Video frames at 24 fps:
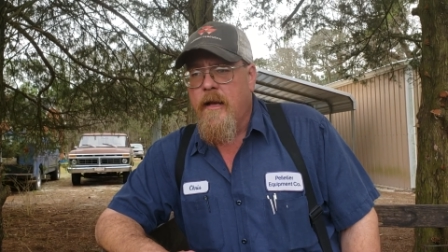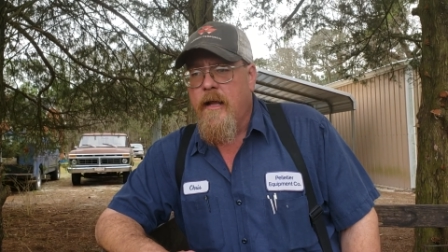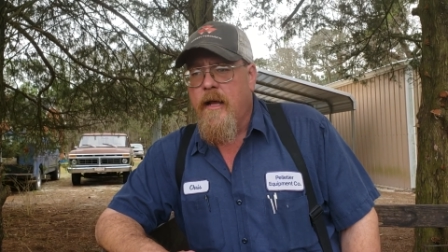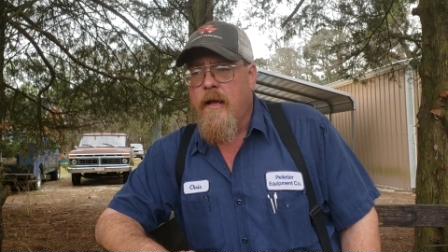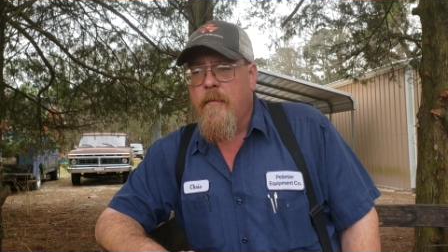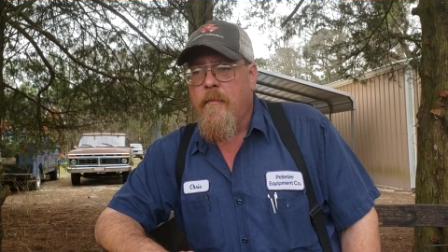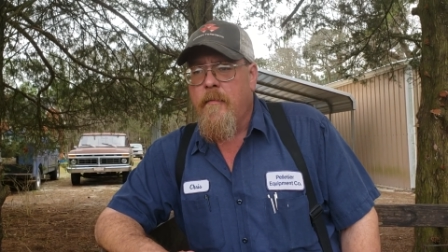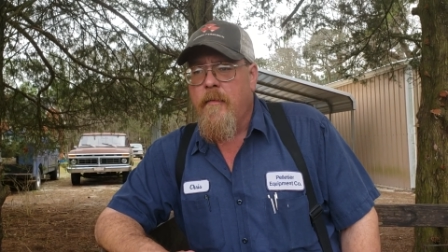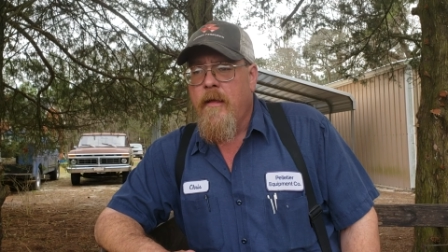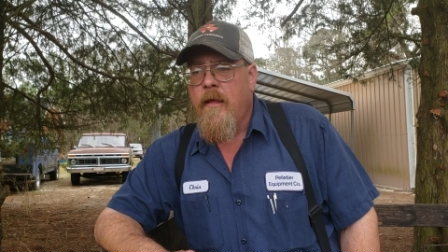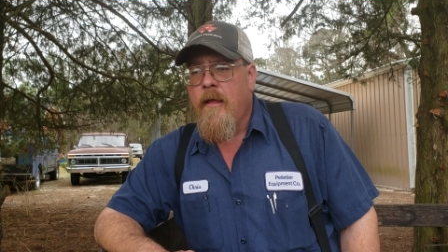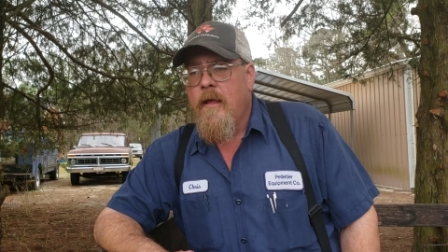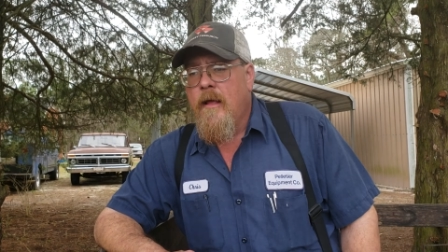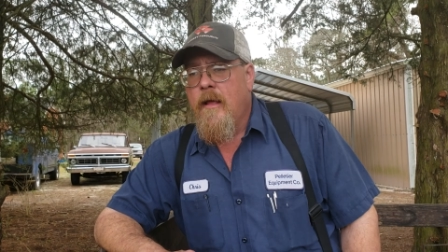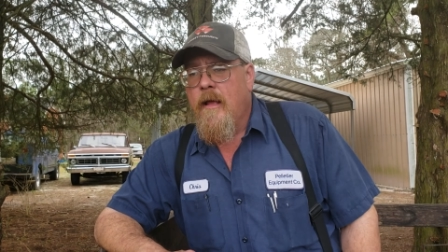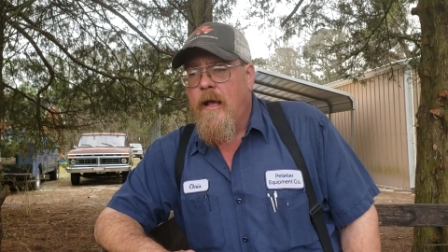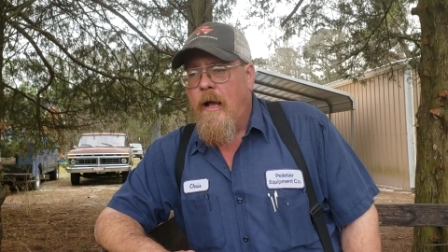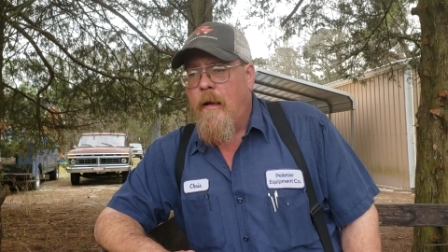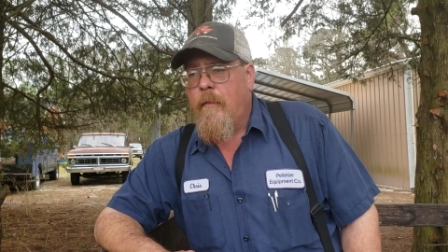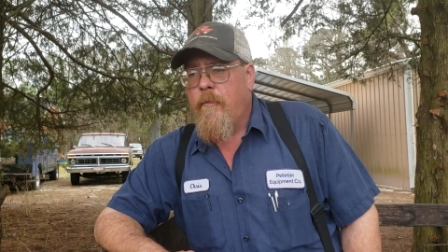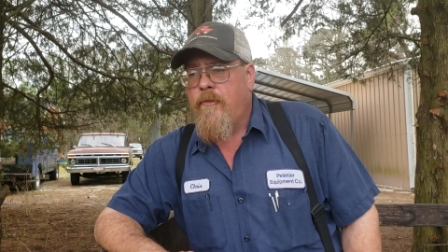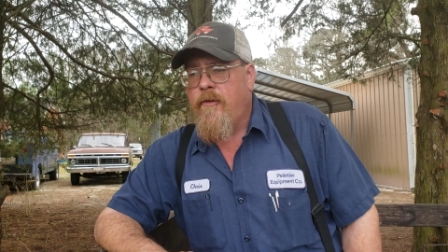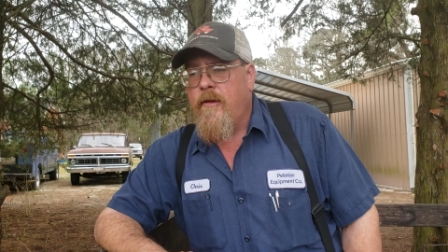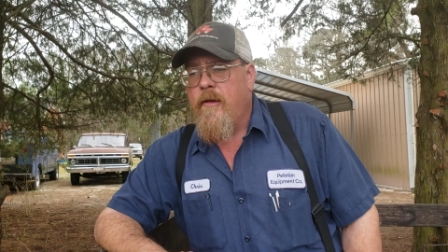I'm
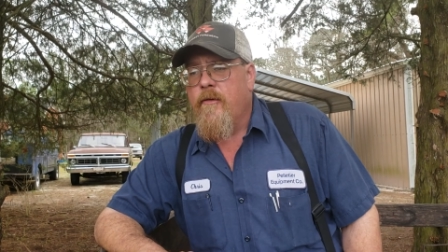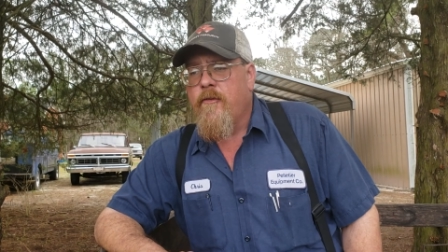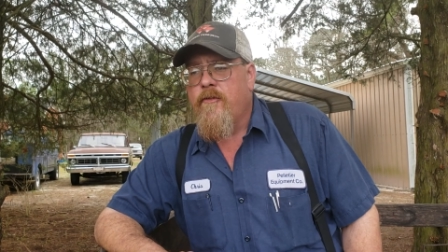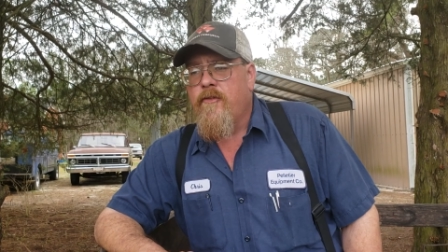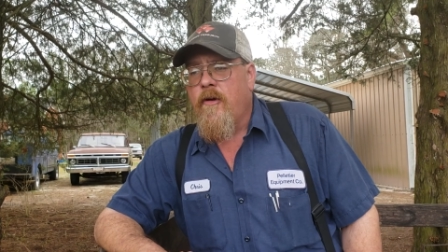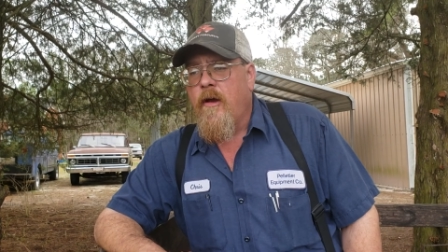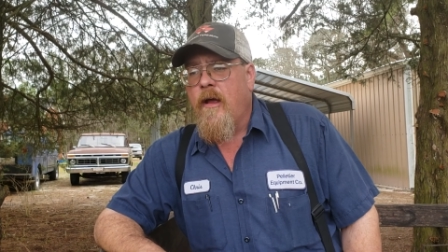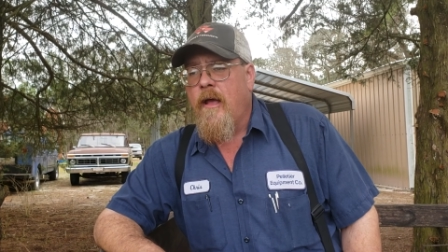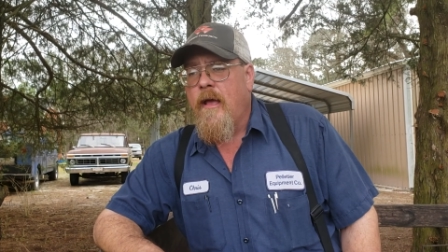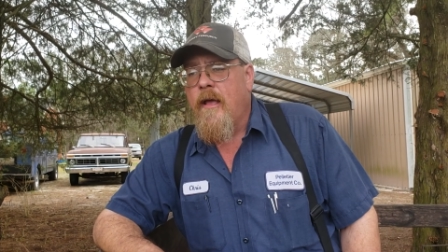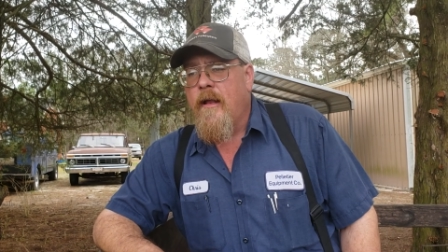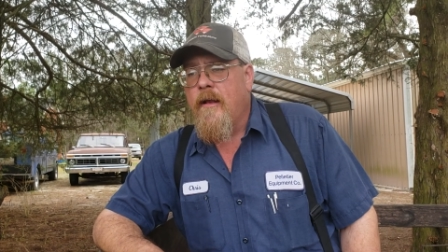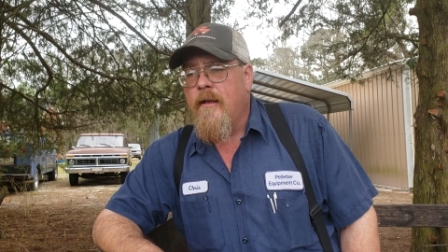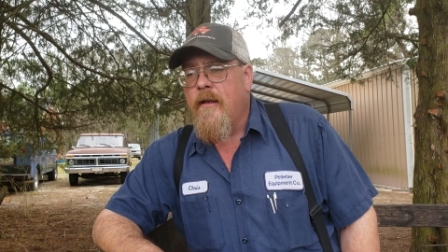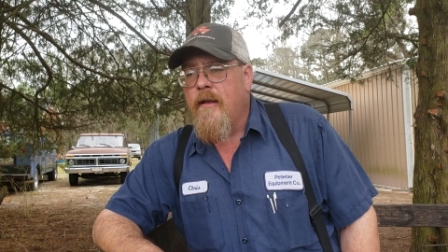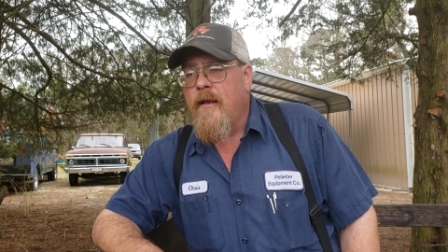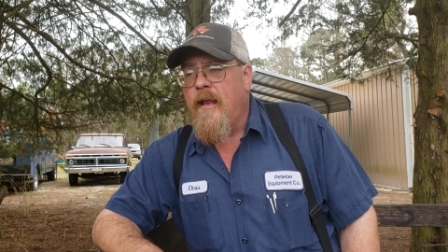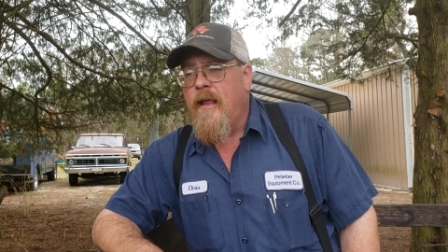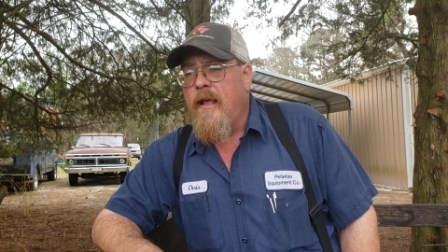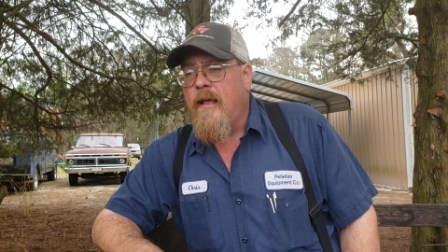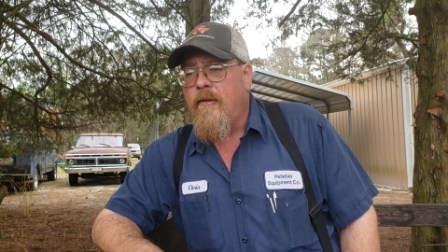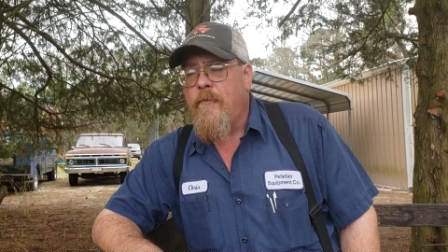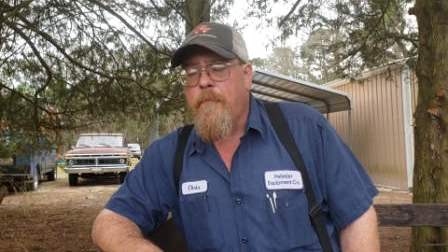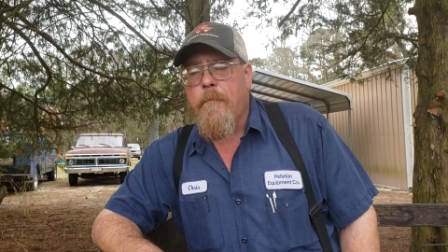I'm still trying the
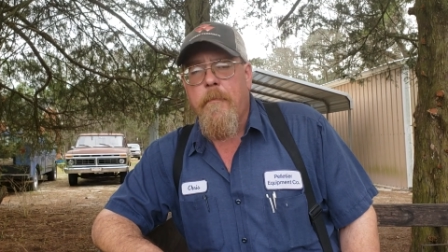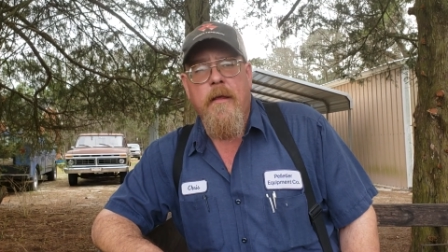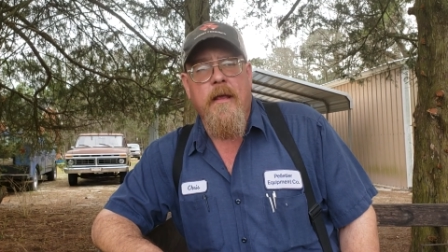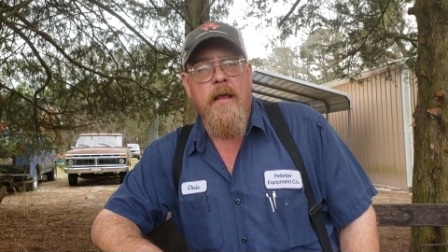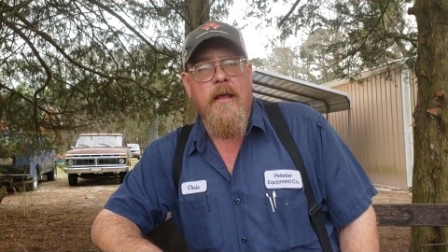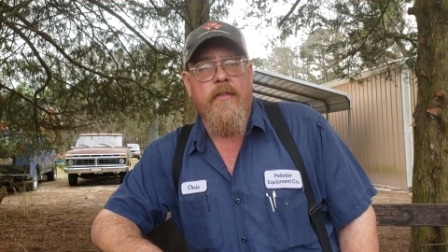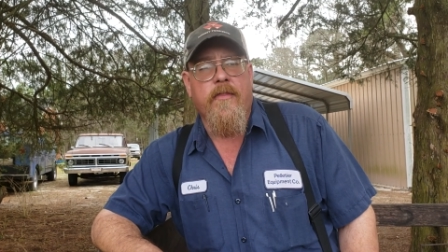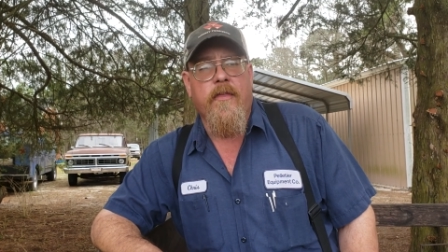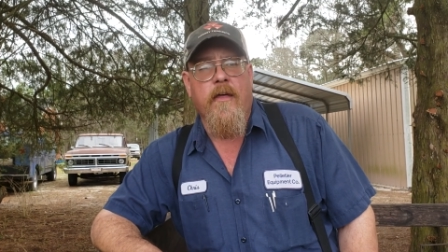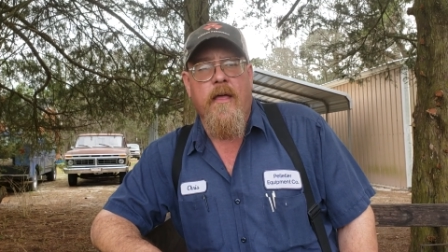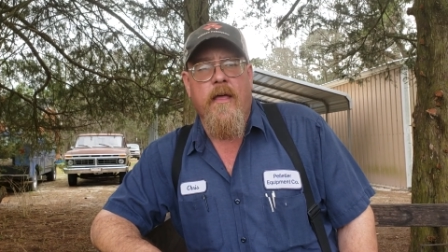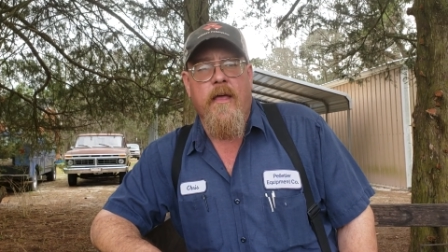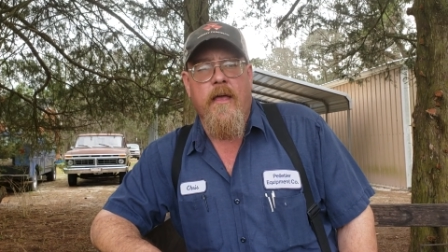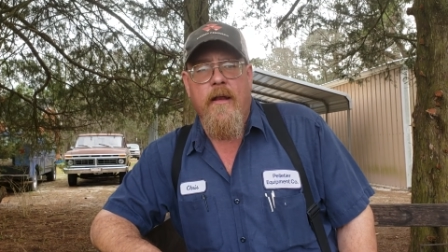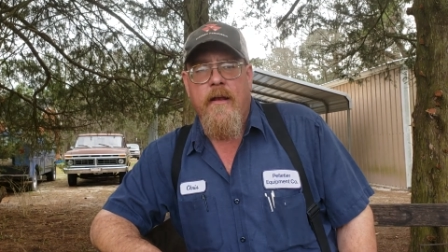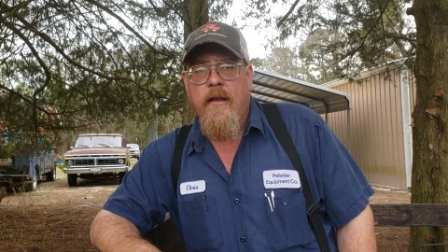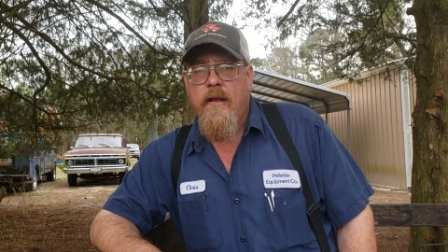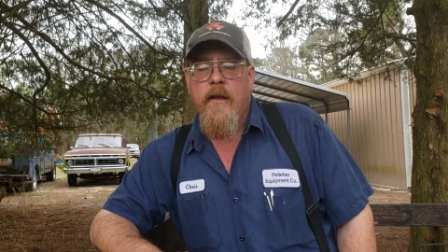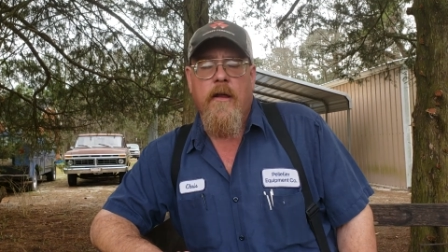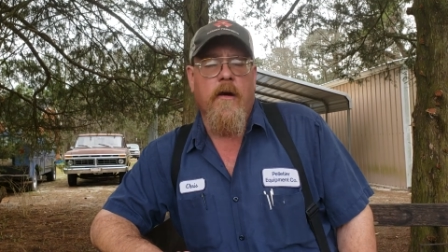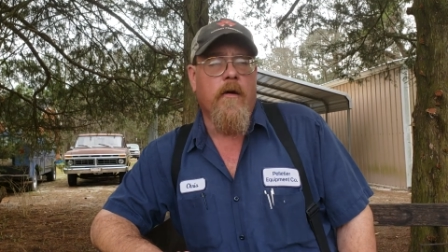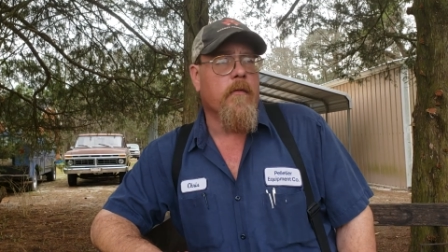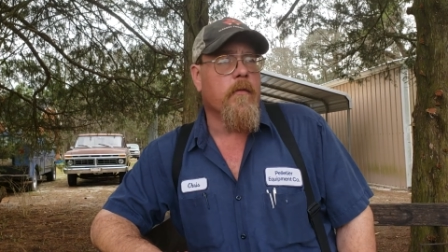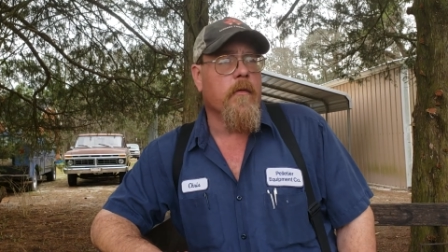next big thing
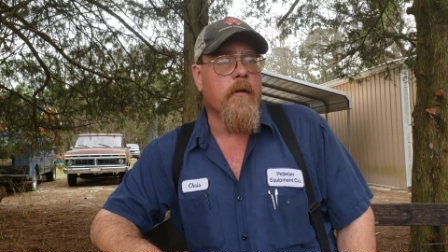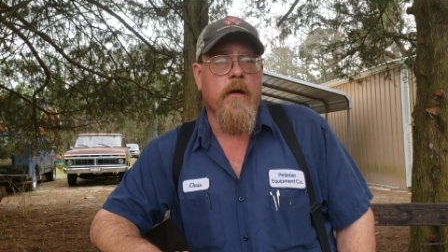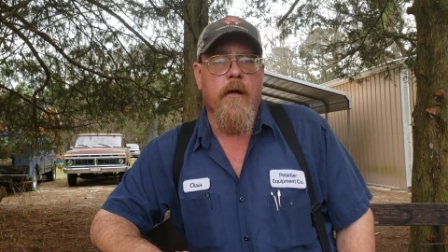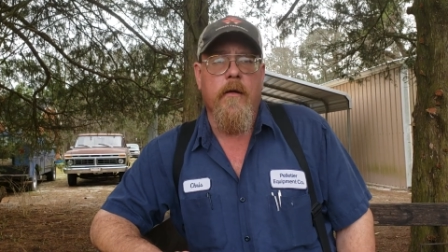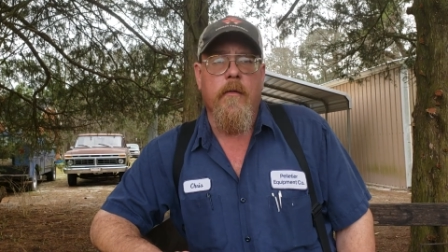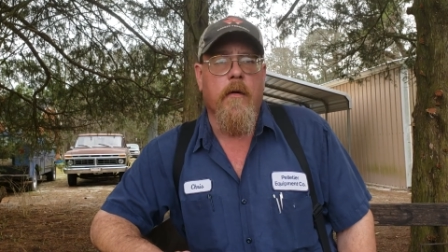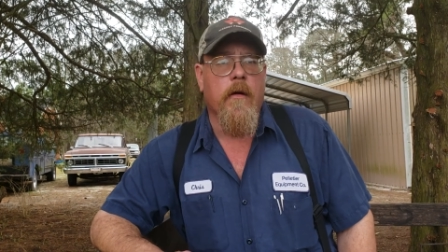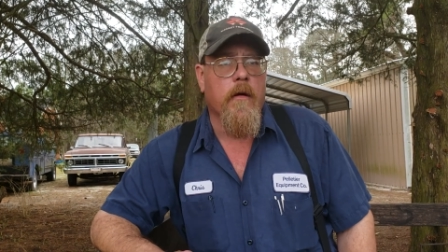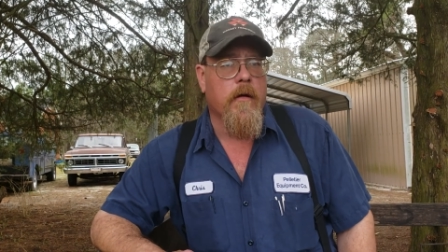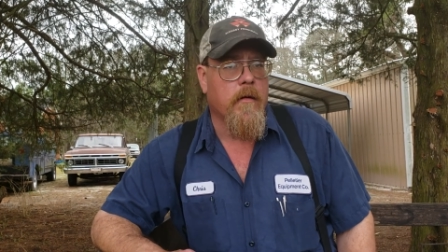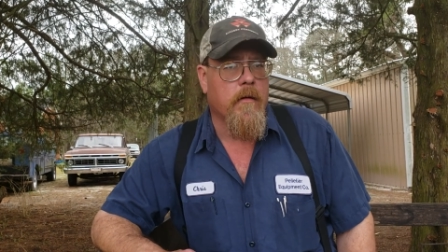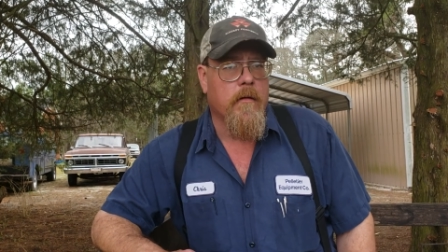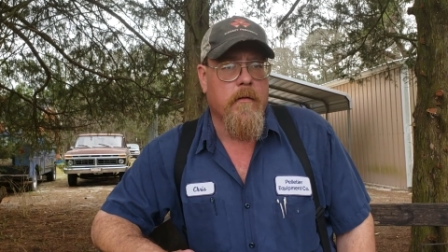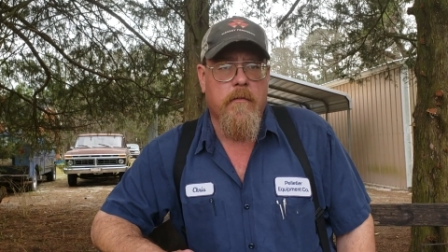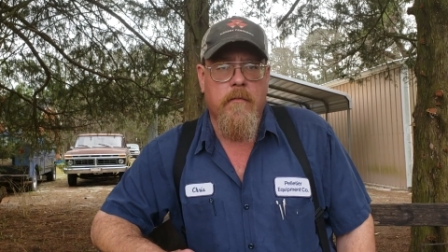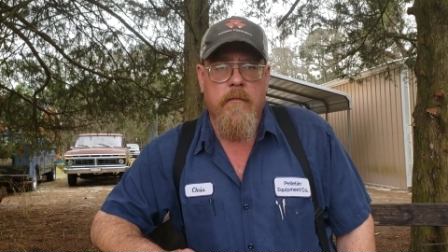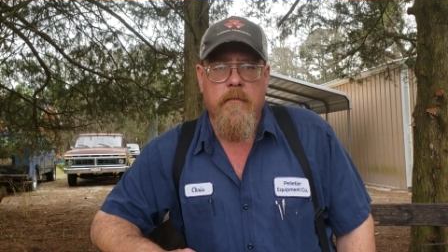that don't really work.